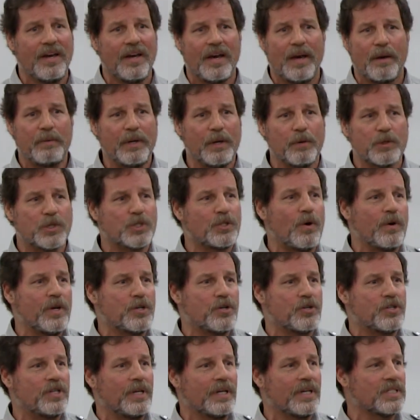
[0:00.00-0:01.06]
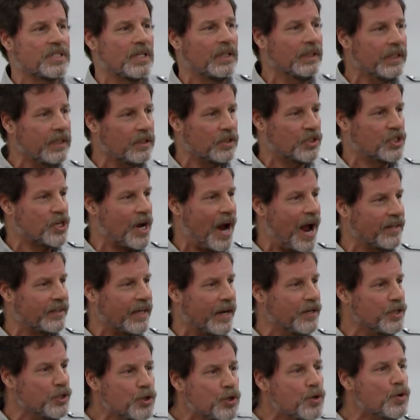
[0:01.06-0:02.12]
I mean, it was so interesting. As a little child,
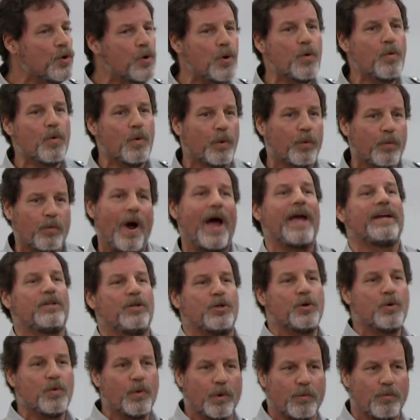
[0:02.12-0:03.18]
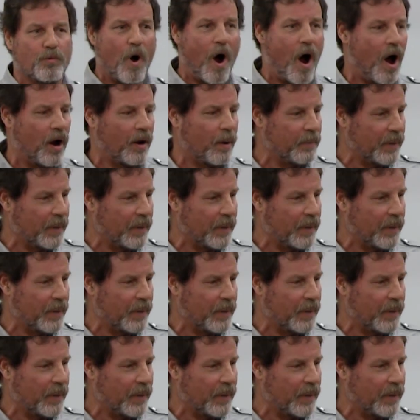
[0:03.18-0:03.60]
I knew who were right and who were wrong.